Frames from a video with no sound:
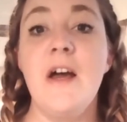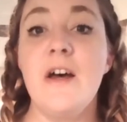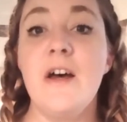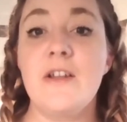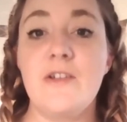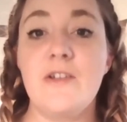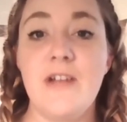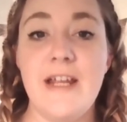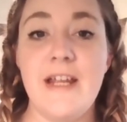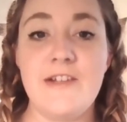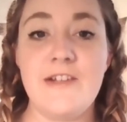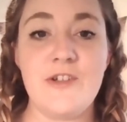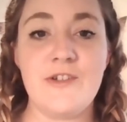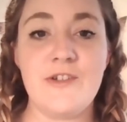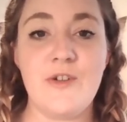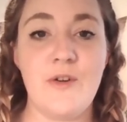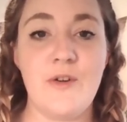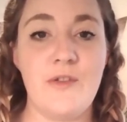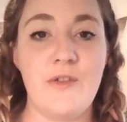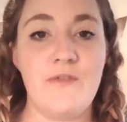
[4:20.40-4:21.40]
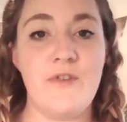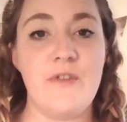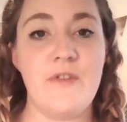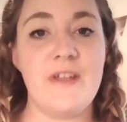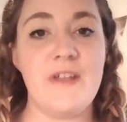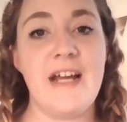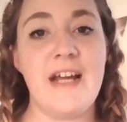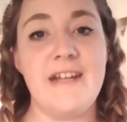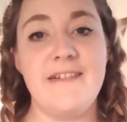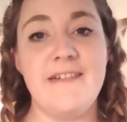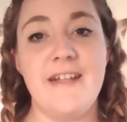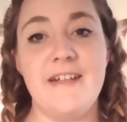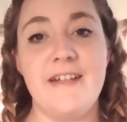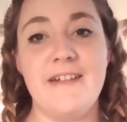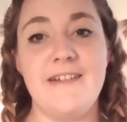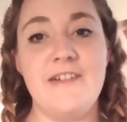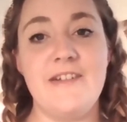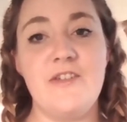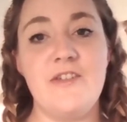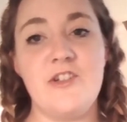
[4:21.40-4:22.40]
So let's just go through the 9
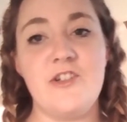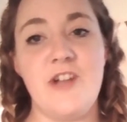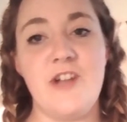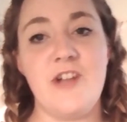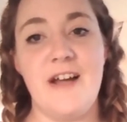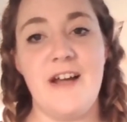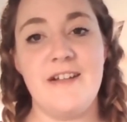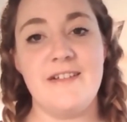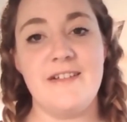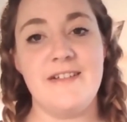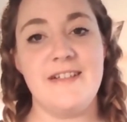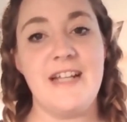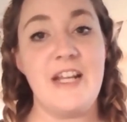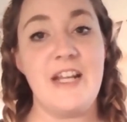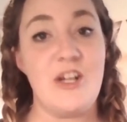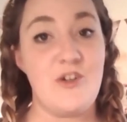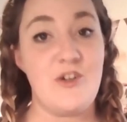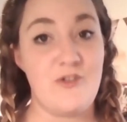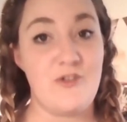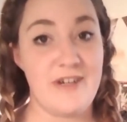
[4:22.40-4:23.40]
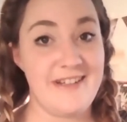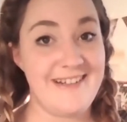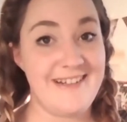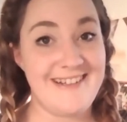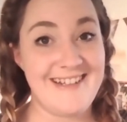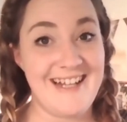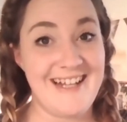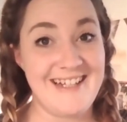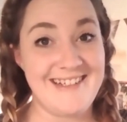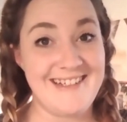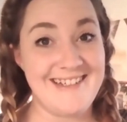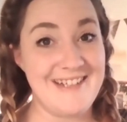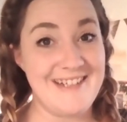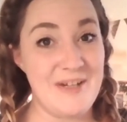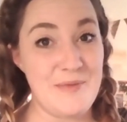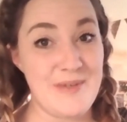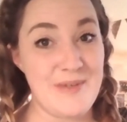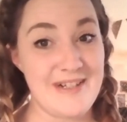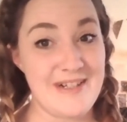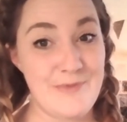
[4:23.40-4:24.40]
centers in your chart, Chris, and see
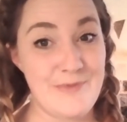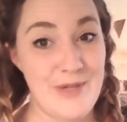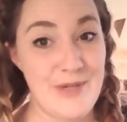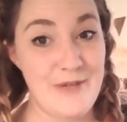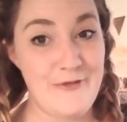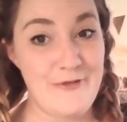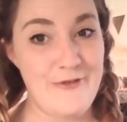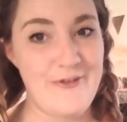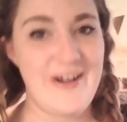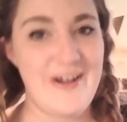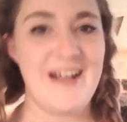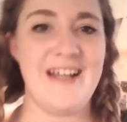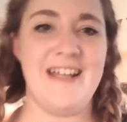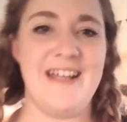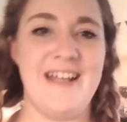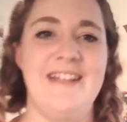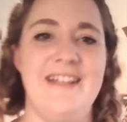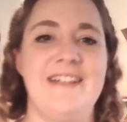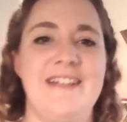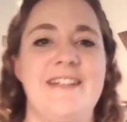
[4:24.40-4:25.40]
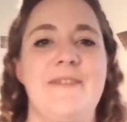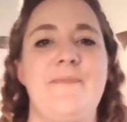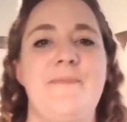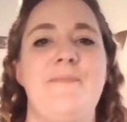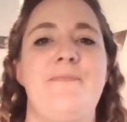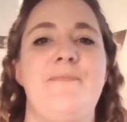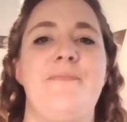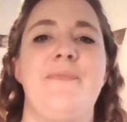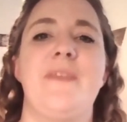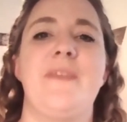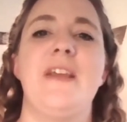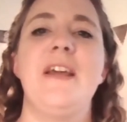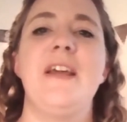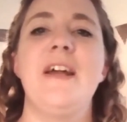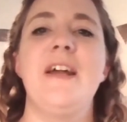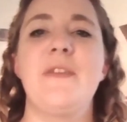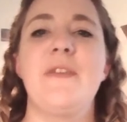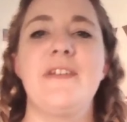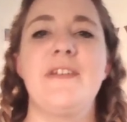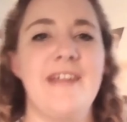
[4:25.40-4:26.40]
what we find.
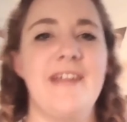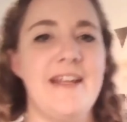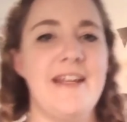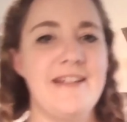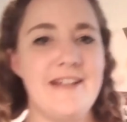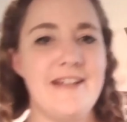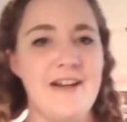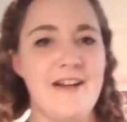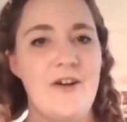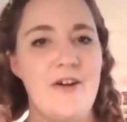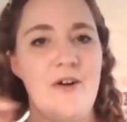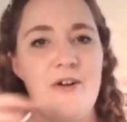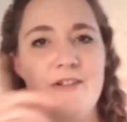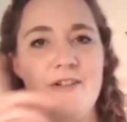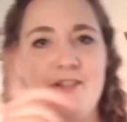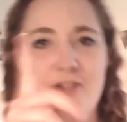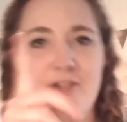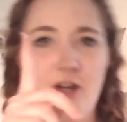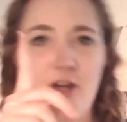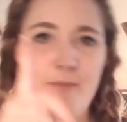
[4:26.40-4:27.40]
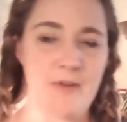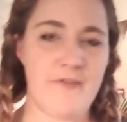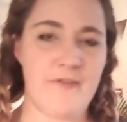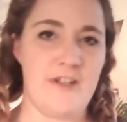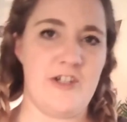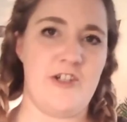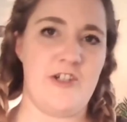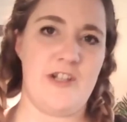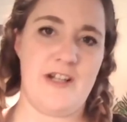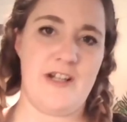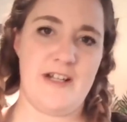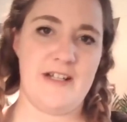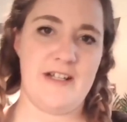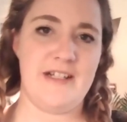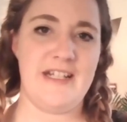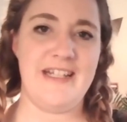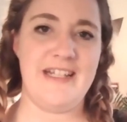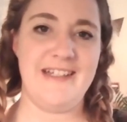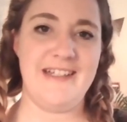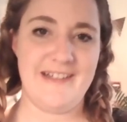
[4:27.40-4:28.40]
The center on top of the chart
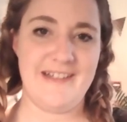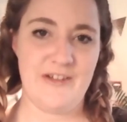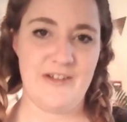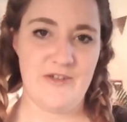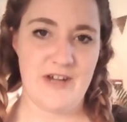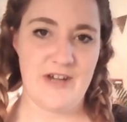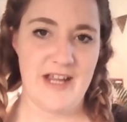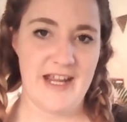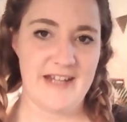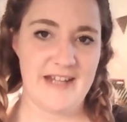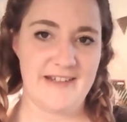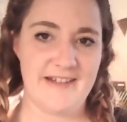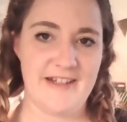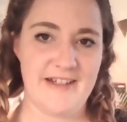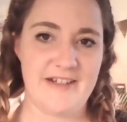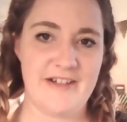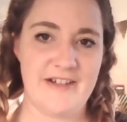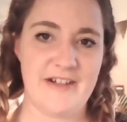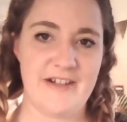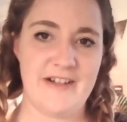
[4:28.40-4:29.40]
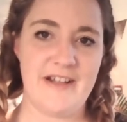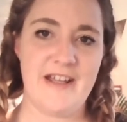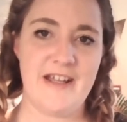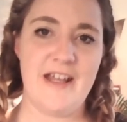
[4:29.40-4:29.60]
is your head center.